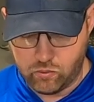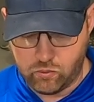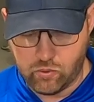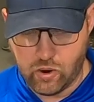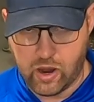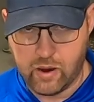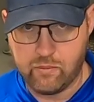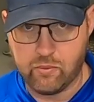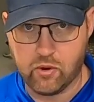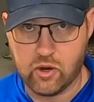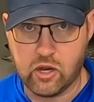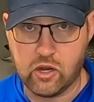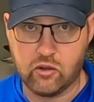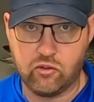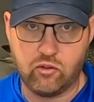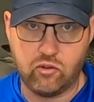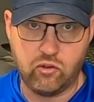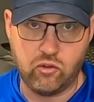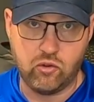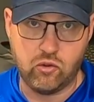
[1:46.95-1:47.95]
I bring
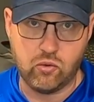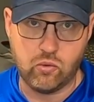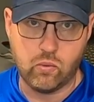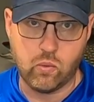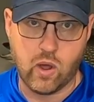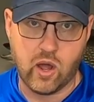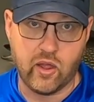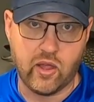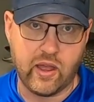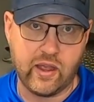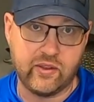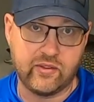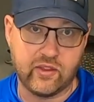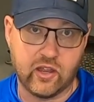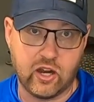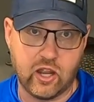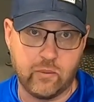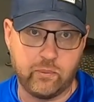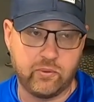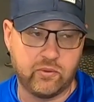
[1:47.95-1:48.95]
2 walleye
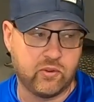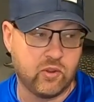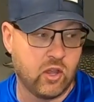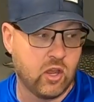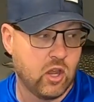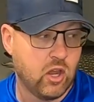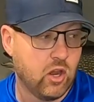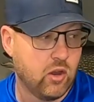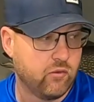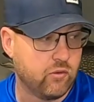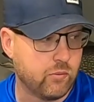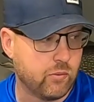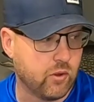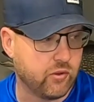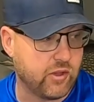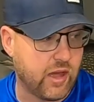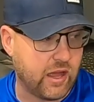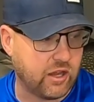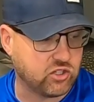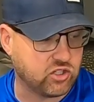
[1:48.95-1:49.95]
setups for both
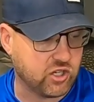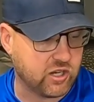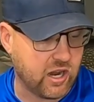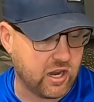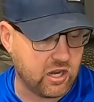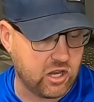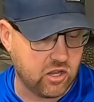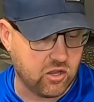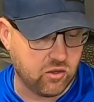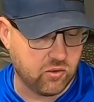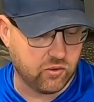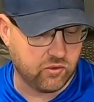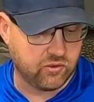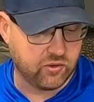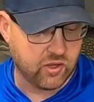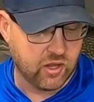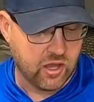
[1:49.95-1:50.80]
Ashley and I to use.